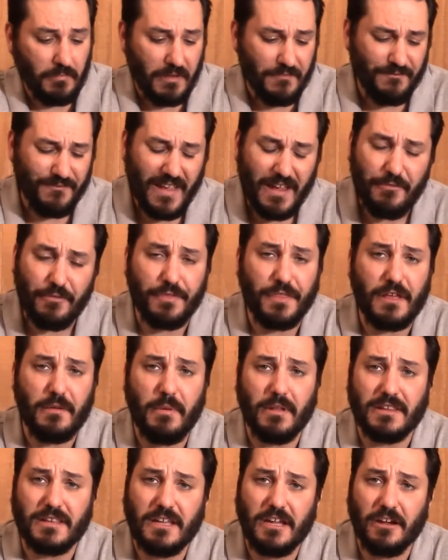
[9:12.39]
favorite thing
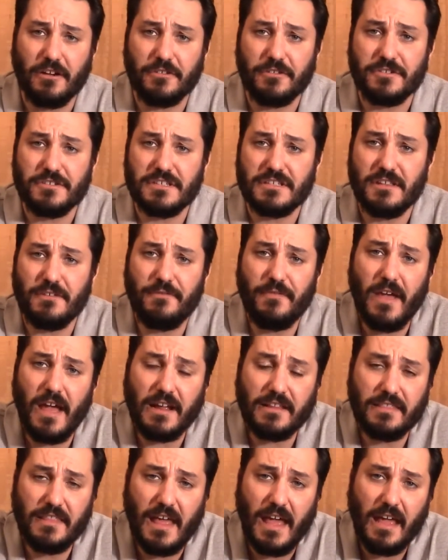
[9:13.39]
about the characters is the
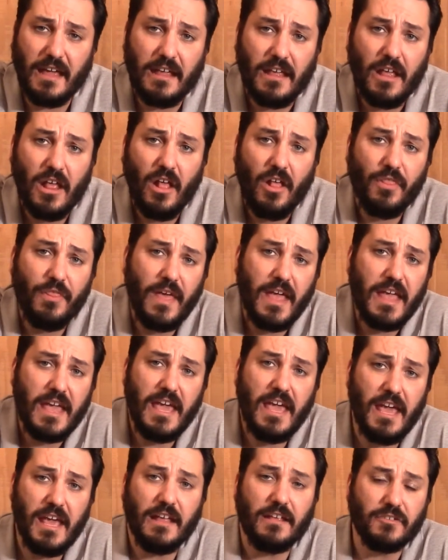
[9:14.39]
fact that they
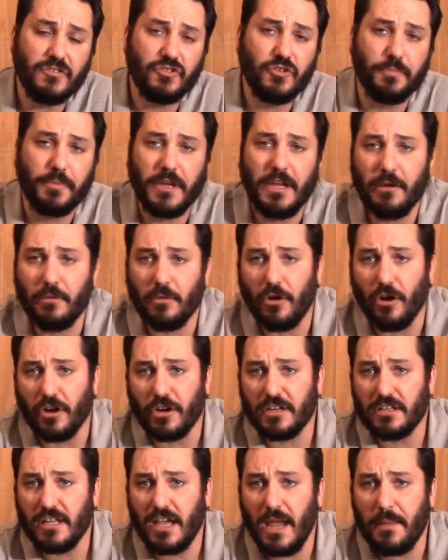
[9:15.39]
hit superhero
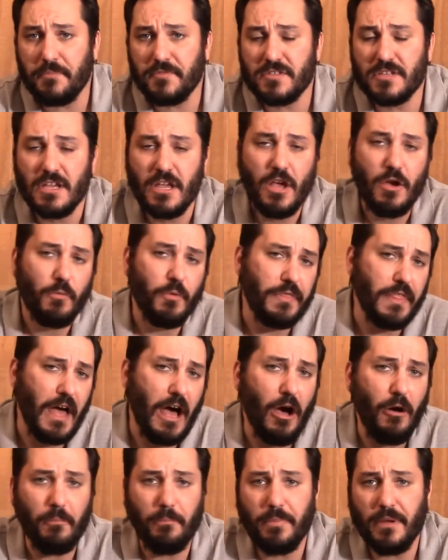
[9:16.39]
archetypes
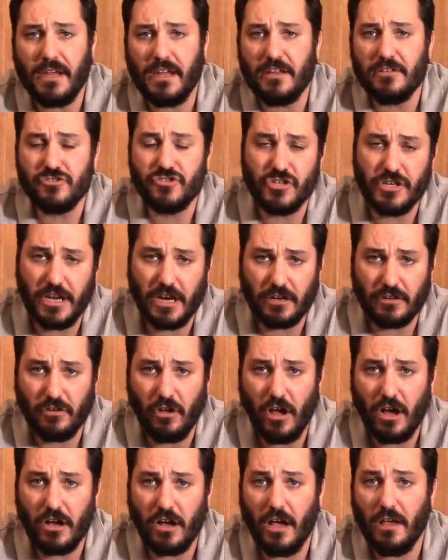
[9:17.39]
without being generic
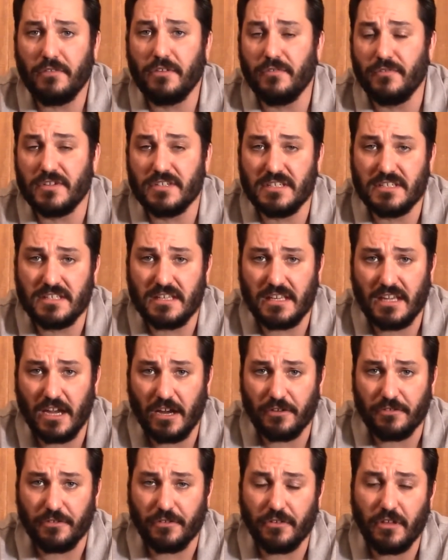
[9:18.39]
knockoffs of existing
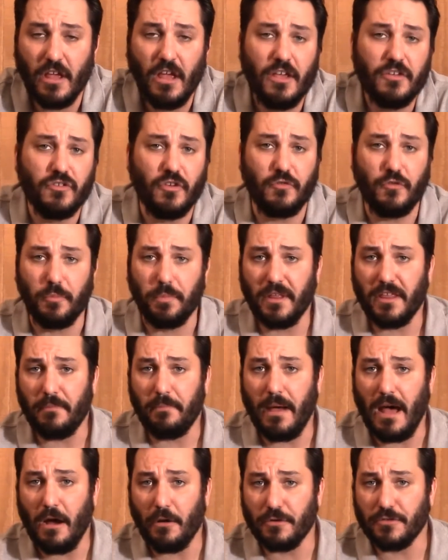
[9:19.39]
characters. So if you play the
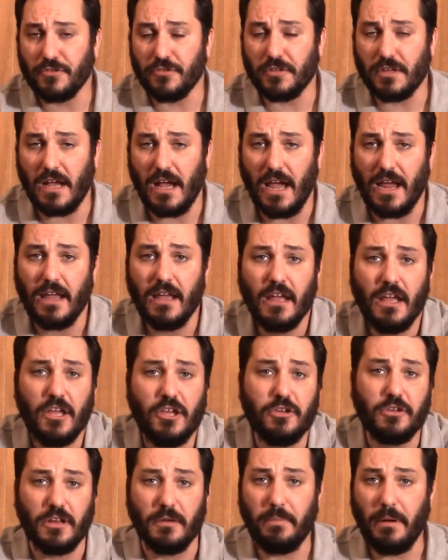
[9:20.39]
Power Suit guy,
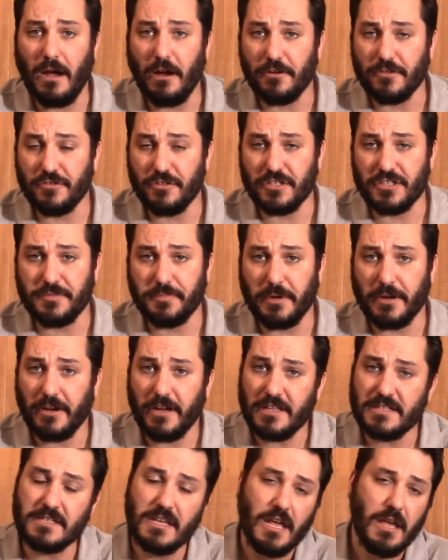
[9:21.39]
you get a Power Suit
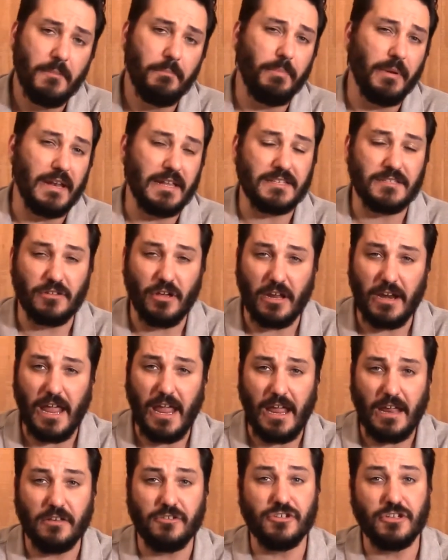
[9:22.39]
experience, but it's not
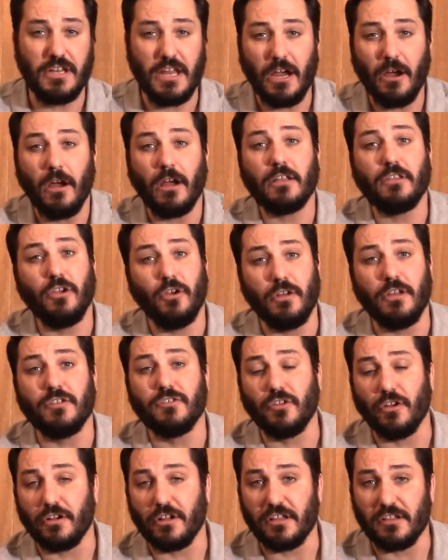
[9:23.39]
a generic Tony
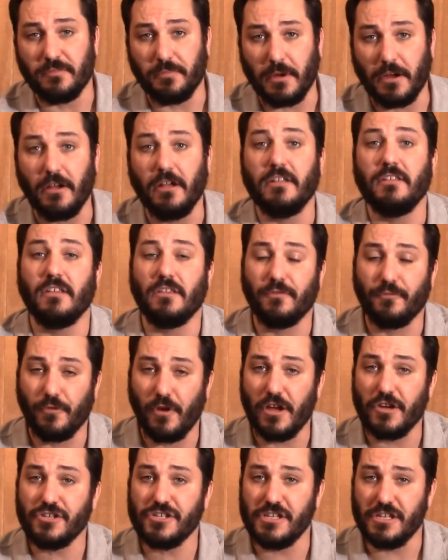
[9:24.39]
Stark experience. It's
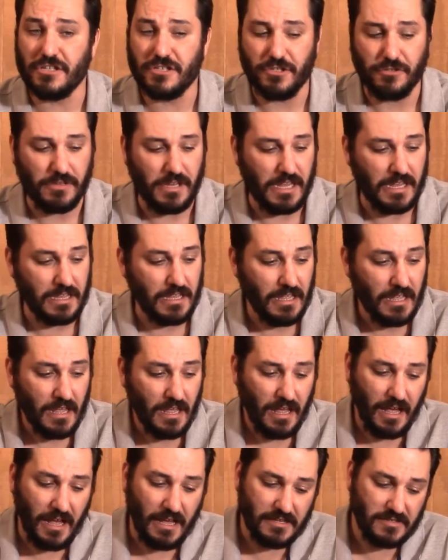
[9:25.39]
fresh and it's unique.
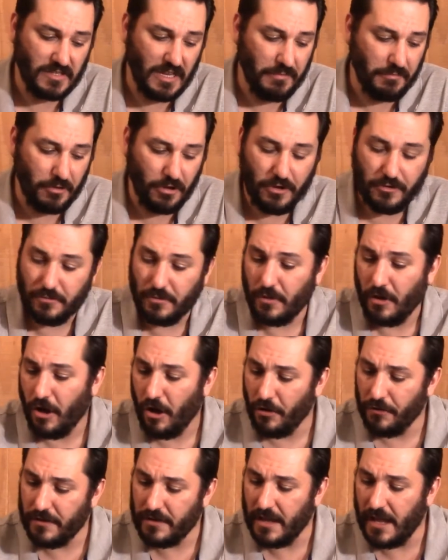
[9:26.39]
Same goes with
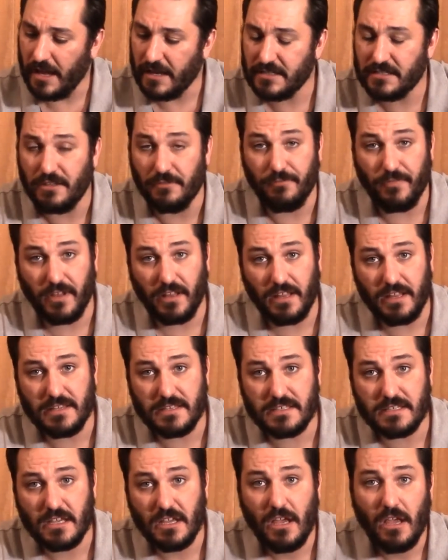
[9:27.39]
all the decks. The
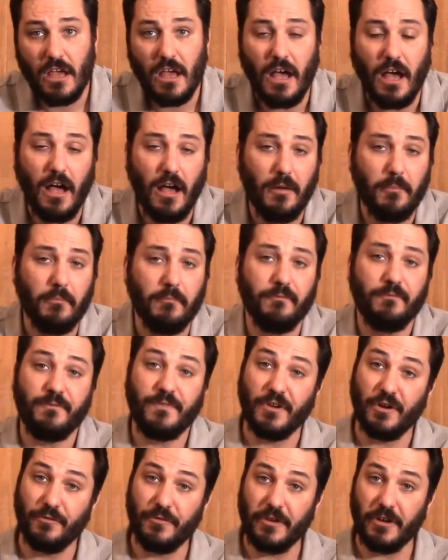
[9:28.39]
villains
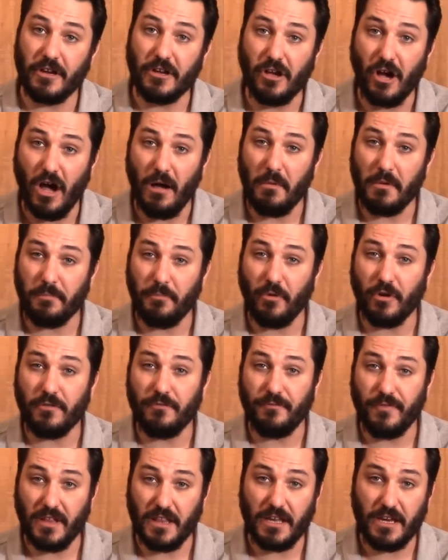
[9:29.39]
feel very comic book
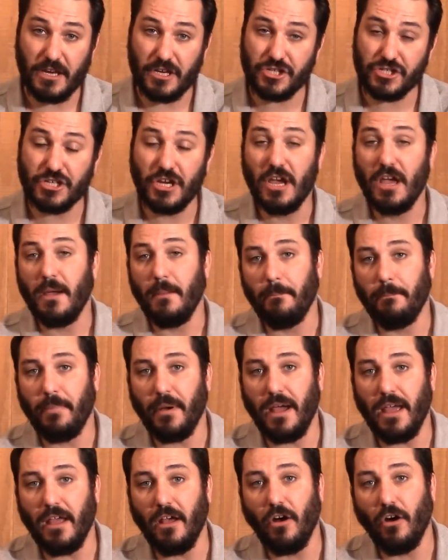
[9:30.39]
villainish,
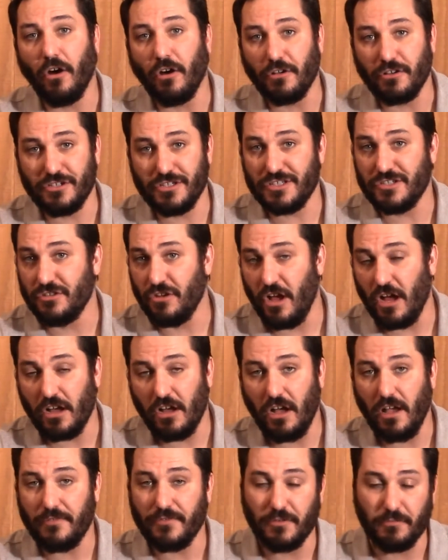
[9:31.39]
but aren't just
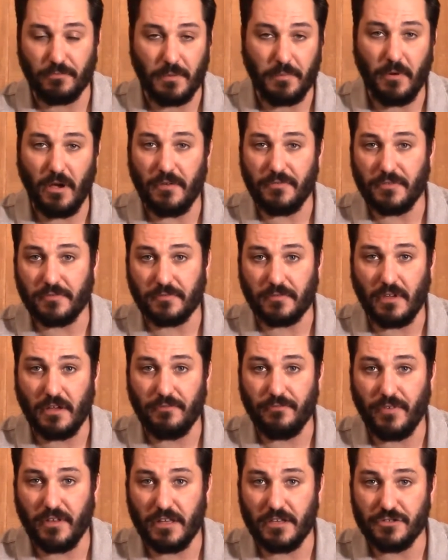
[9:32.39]
knockoffs and ripoffs
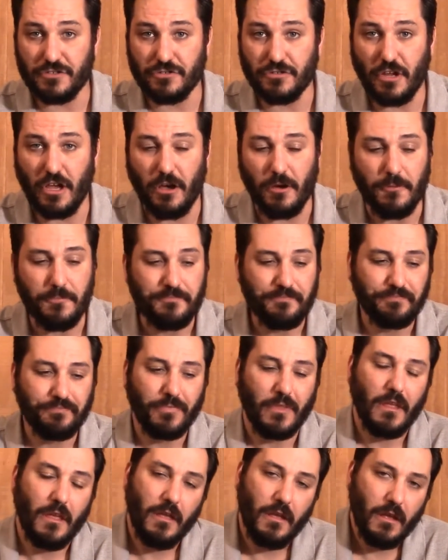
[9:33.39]
of villains you know.
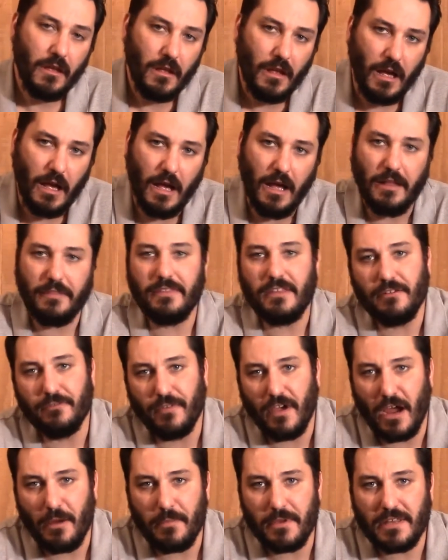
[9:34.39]
The
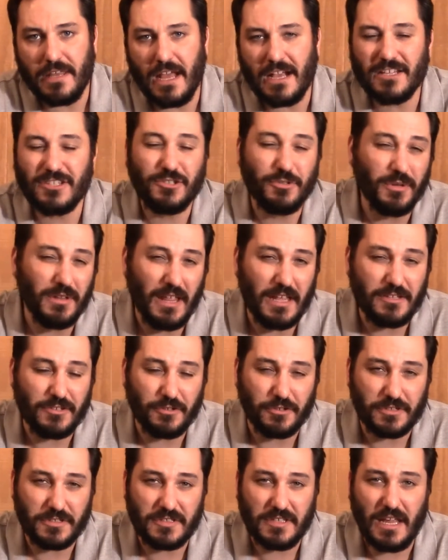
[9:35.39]
environment decks, to a
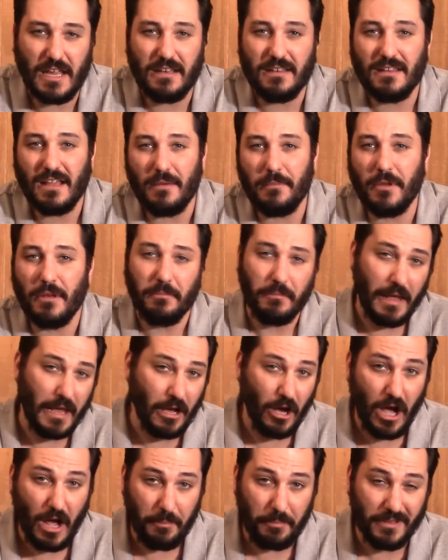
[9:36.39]
lesser extent, I mean,
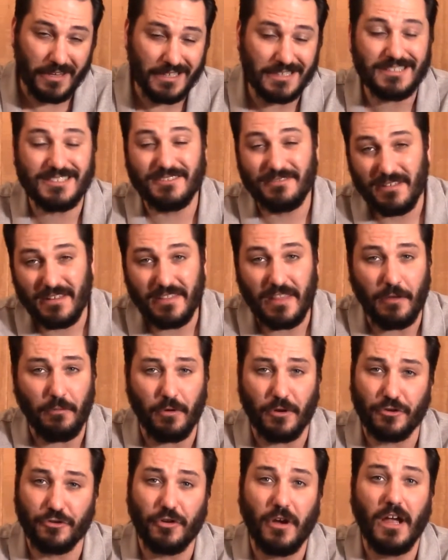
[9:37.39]
Megapolis, they
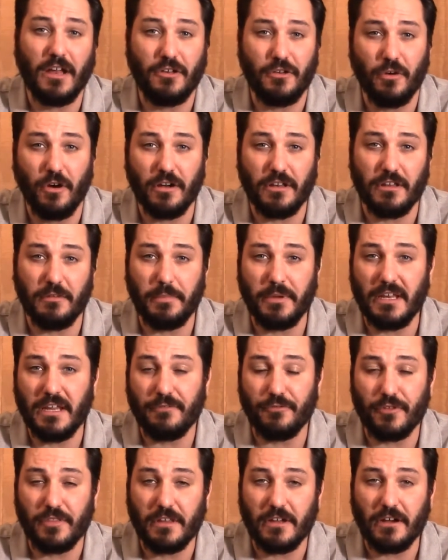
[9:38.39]
weren't trying too hard to be
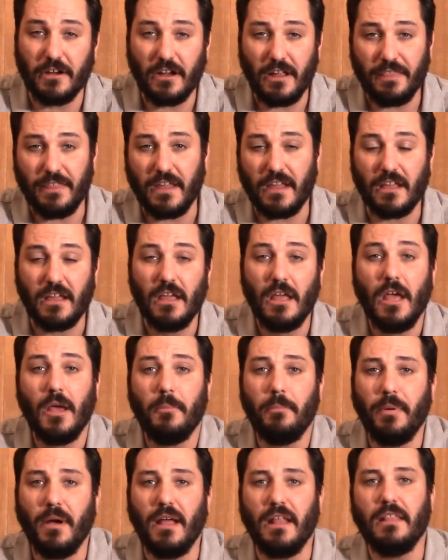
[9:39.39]
different there, I think,
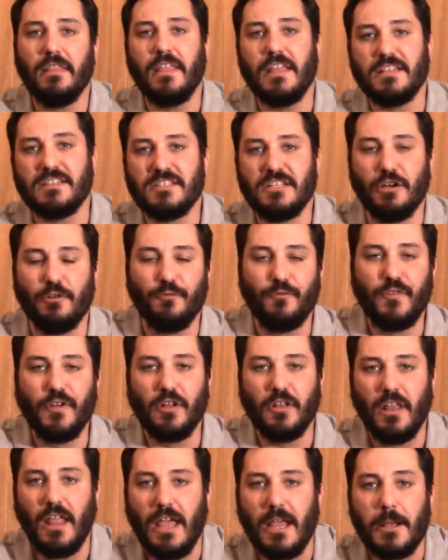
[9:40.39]
but they still
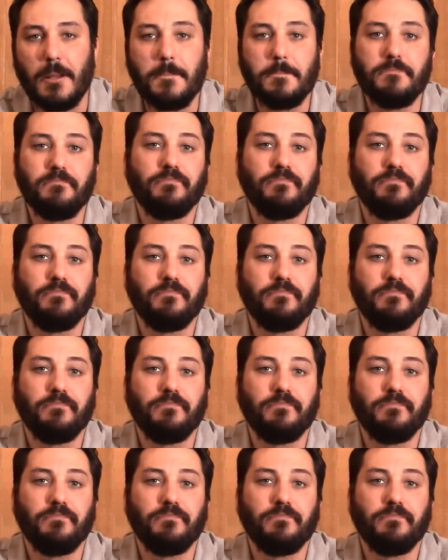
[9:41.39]
feel like